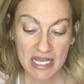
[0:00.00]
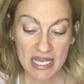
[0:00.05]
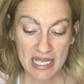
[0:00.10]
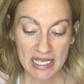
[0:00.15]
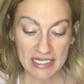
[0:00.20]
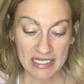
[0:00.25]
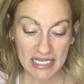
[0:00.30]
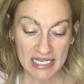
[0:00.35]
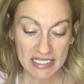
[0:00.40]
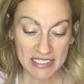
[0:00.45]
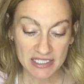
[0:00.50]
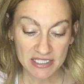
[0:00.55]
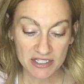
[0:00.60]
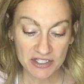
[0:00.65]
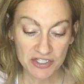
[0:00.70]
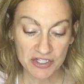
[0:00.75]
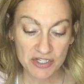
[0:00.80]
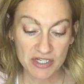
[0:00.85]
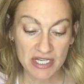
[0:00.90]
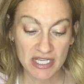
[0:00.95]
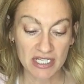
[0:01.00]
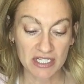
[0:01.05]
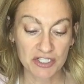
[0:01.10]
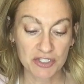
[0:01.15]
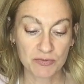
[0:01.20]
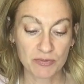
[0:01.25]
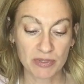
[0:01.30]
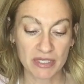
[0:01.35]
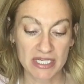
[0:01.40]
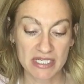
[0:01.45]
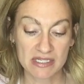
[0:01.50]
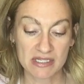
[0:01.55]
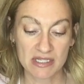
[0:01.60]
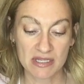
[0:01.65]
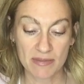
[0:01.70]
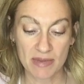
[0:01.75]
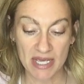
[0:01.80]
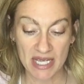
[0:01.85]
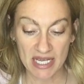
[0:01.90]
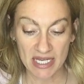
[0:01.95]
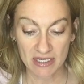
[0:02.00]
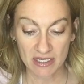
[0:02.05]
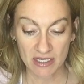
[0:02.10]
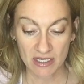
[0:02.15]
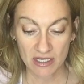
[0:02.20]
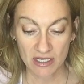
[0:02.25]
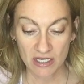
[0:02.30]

and handed it to Nick to place in the bag.